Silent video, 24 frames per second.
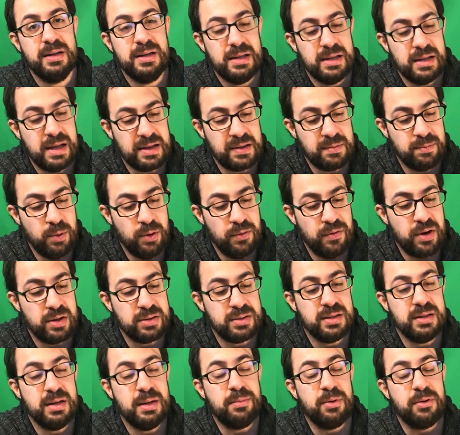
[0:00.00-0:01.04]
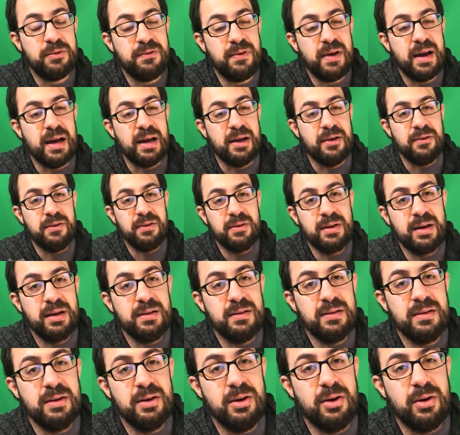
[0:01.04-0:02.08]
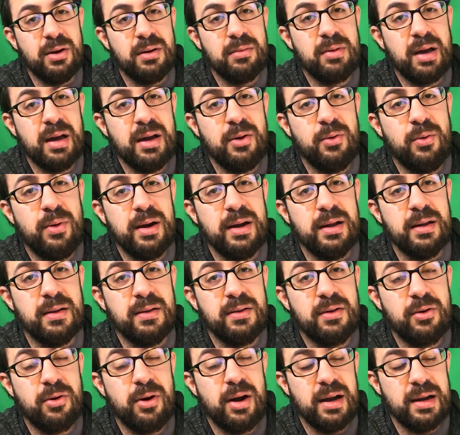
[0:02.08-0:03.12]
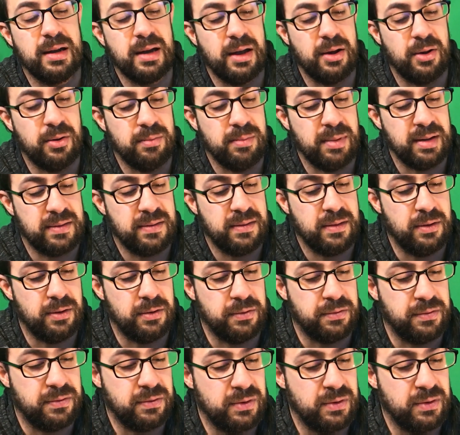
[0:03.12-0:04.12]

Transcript: Let's move on to number five, because, you know, kind of wanting to cry now myself.